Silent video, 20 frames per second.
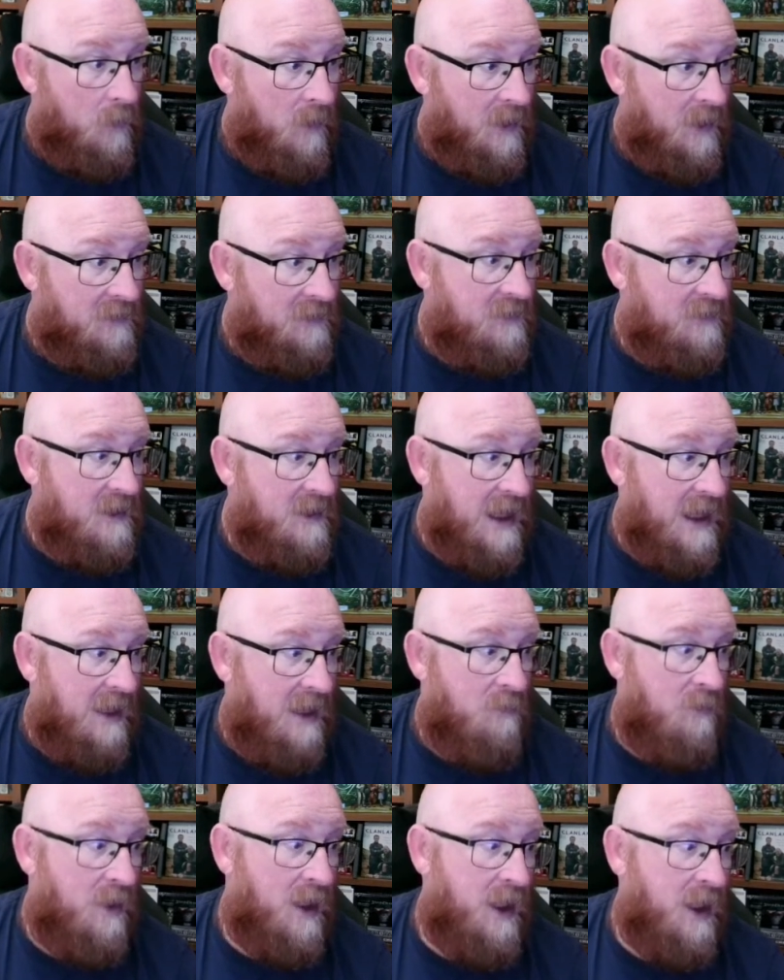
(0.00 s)
We can see
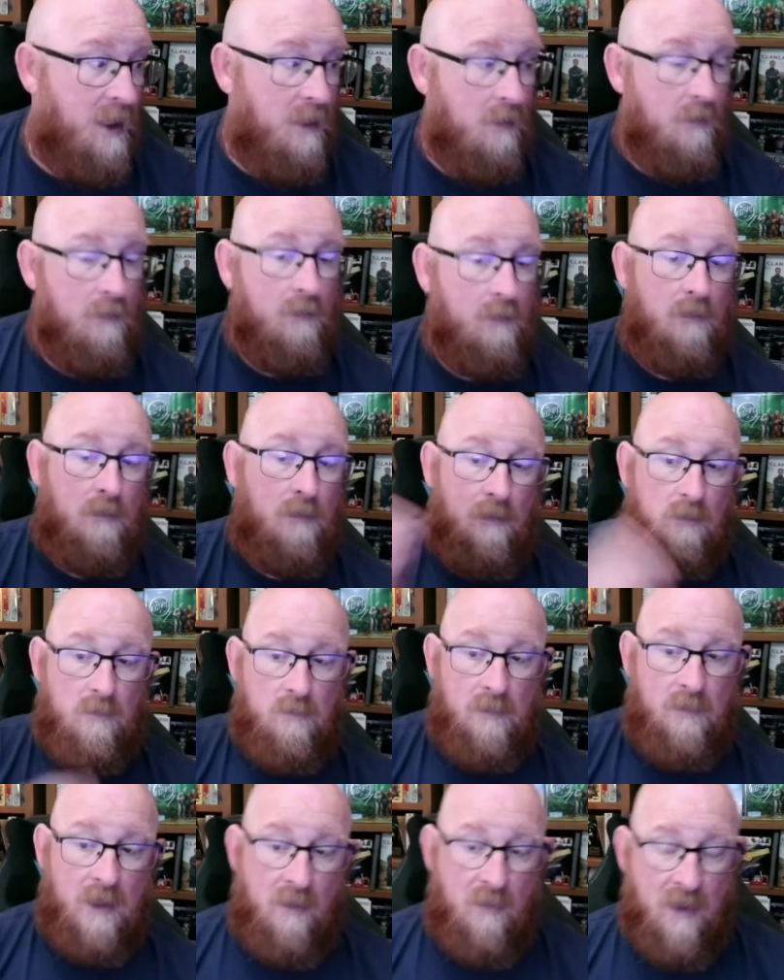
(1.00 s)
that by here.
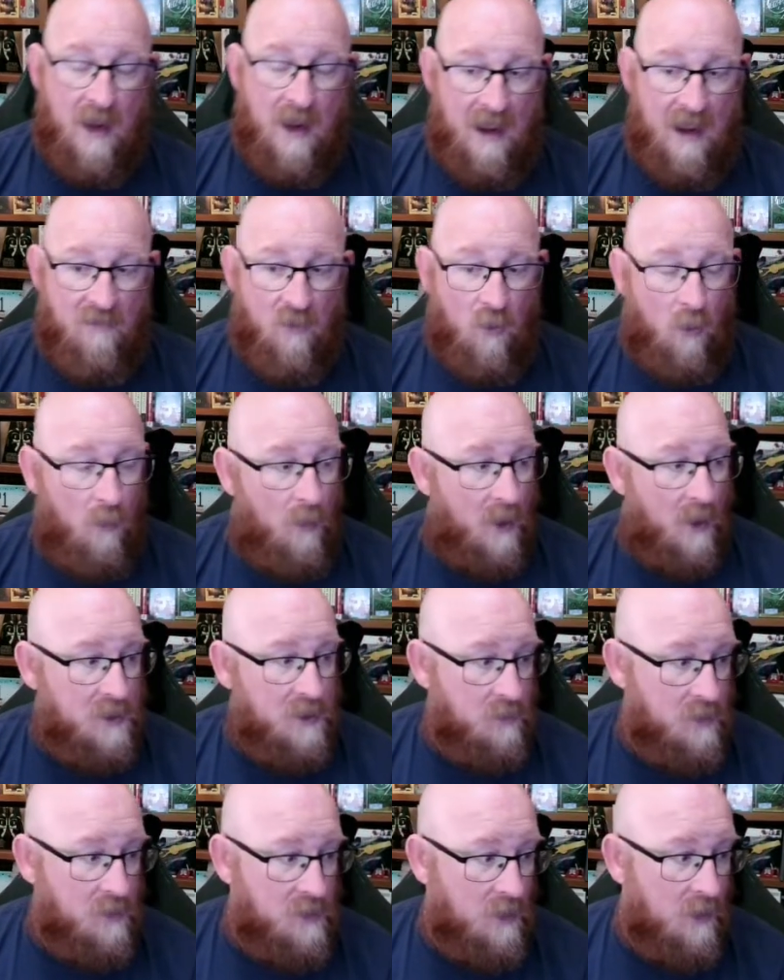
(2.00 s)
Now we have a whole
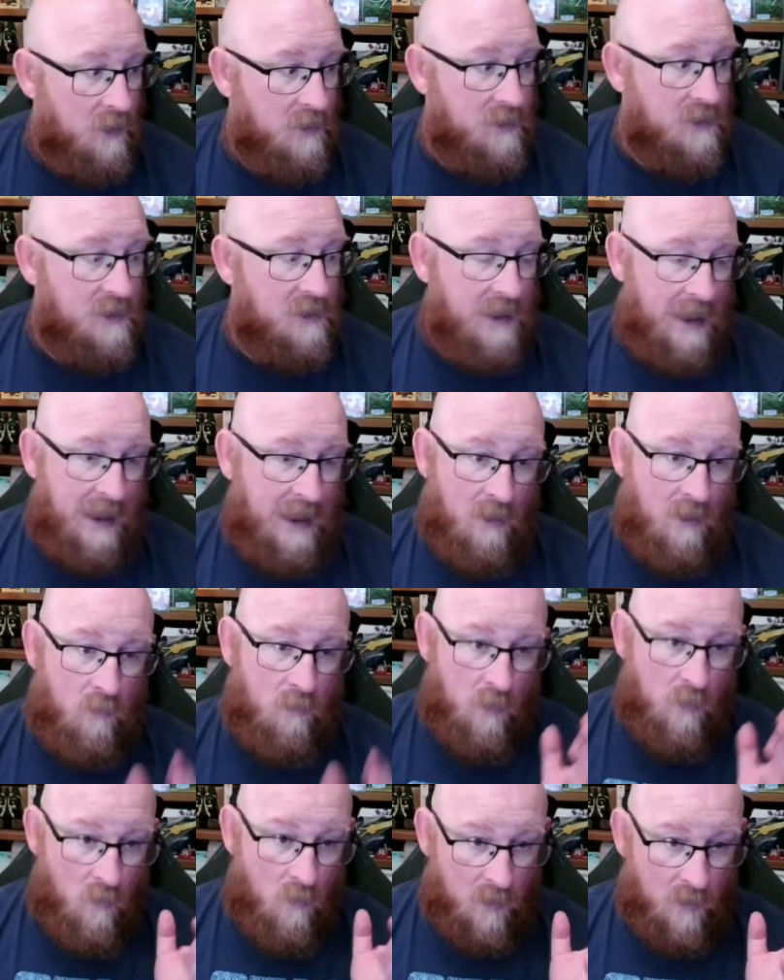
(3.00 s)
bunch of results. Now
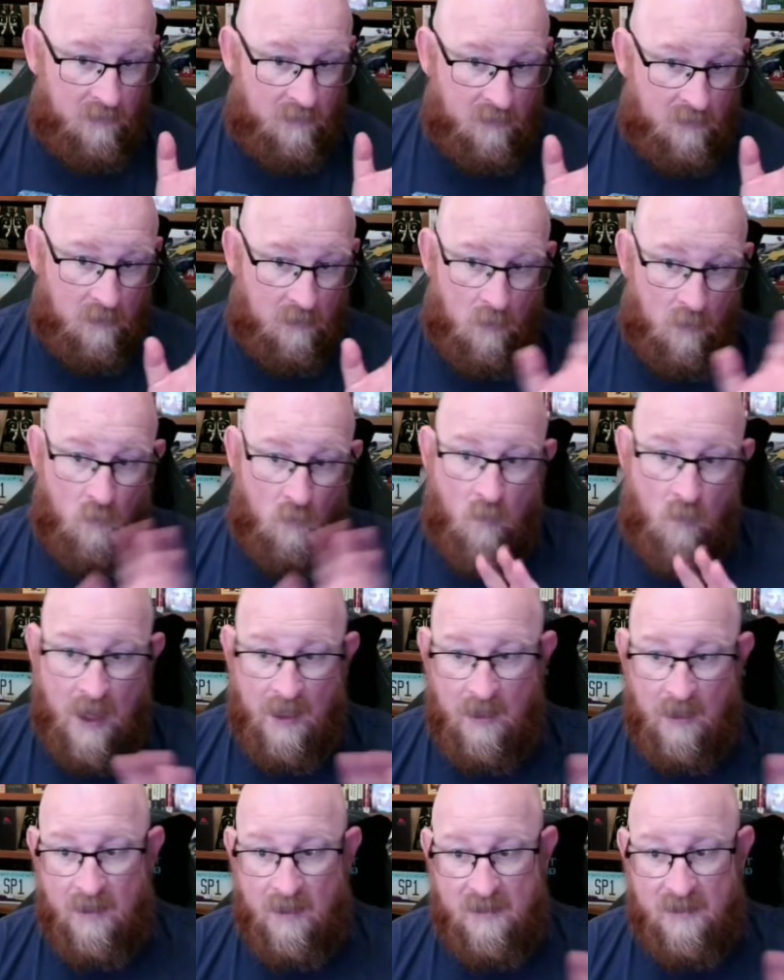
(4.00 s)
we want to start
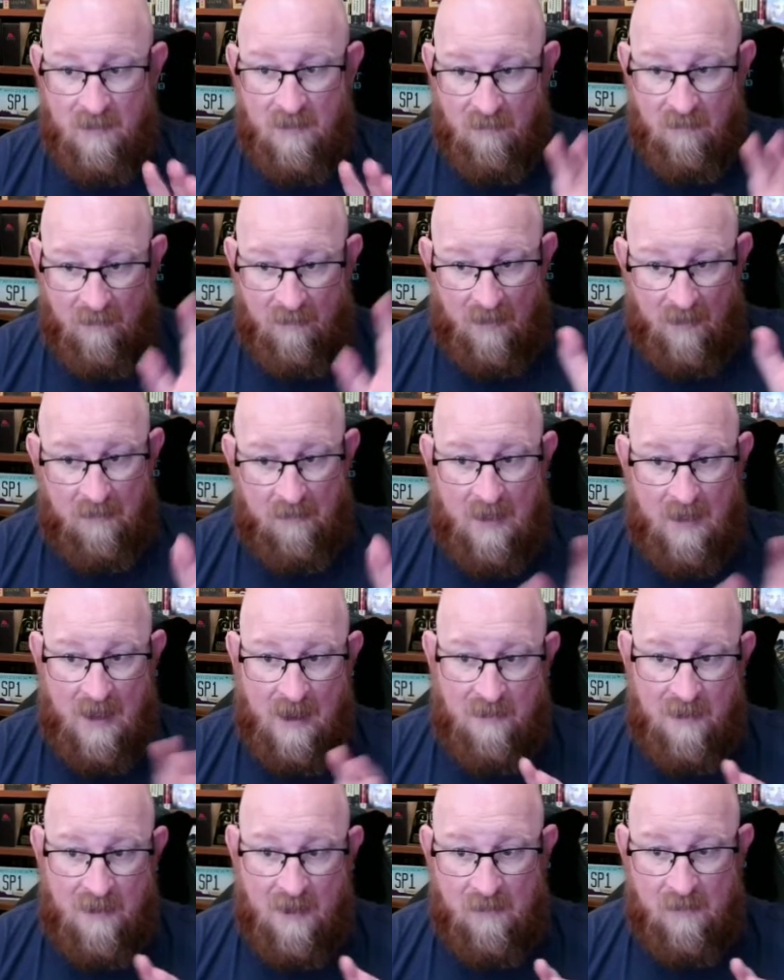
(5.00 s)
whitelisting, filtering
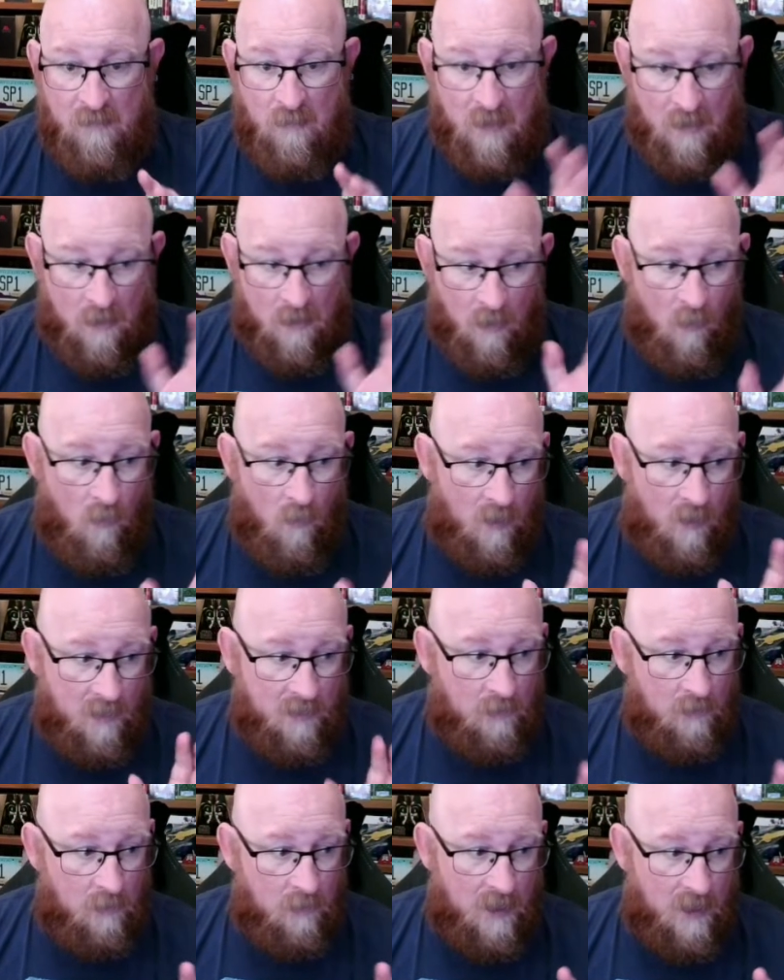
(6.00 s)
out things we don't
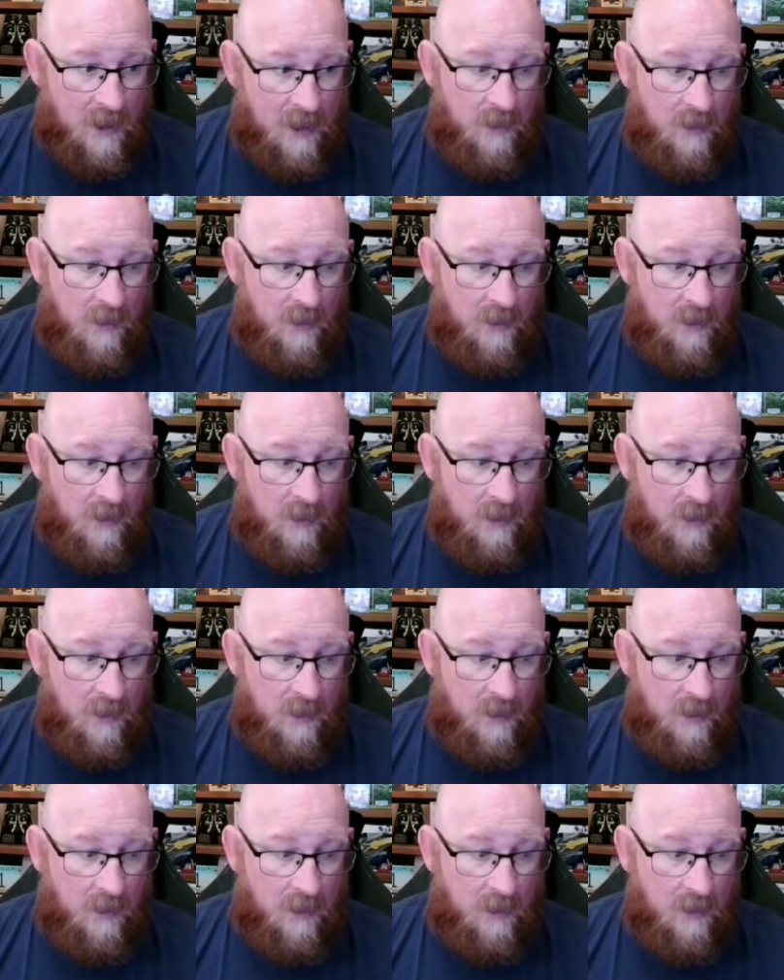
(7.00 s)
want to look